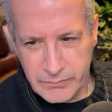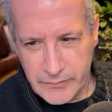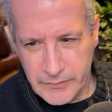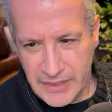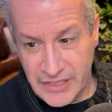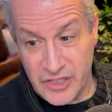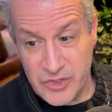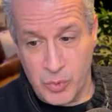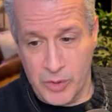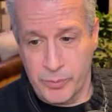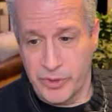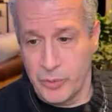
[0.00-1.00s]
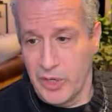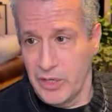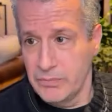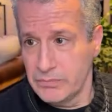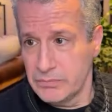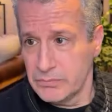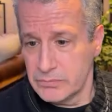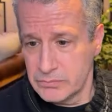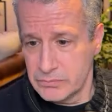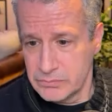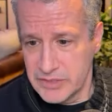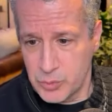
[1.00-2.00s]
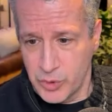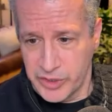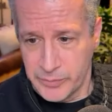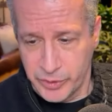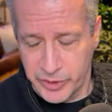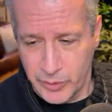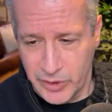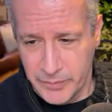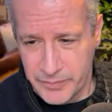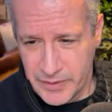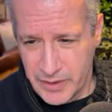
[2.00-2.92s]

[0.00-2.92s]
It does work pretty well. It's working pretty well.